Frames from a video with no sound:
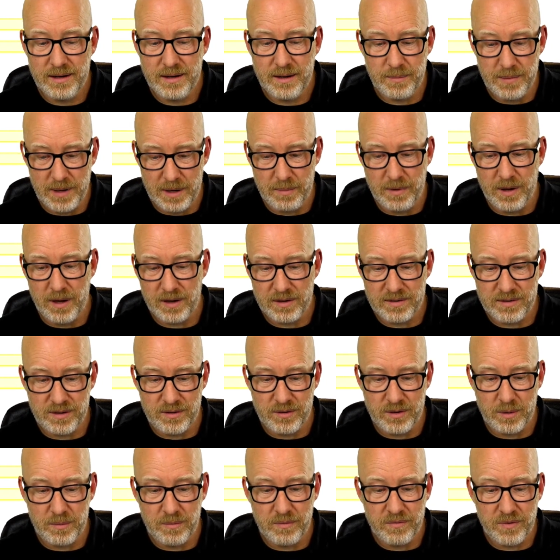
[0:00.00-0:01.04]
metabolic
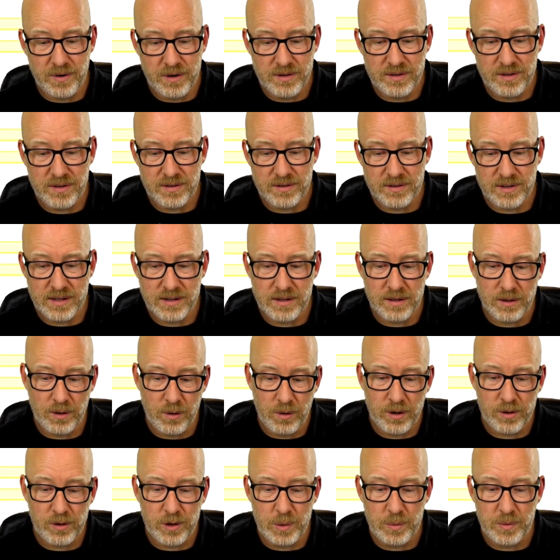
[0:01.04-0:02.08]
syndrome versus in the
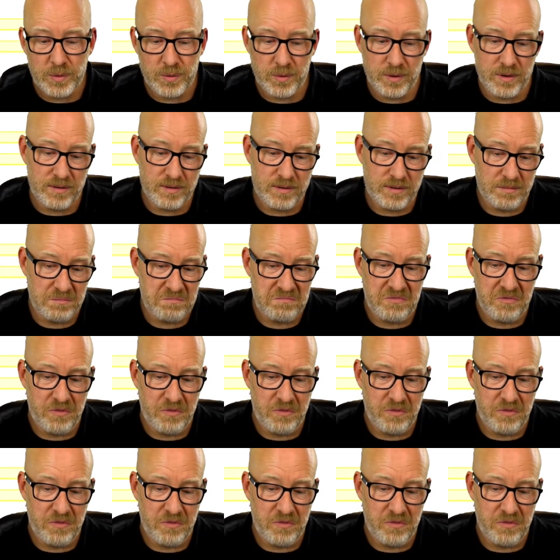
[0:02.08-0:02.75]
lower groups was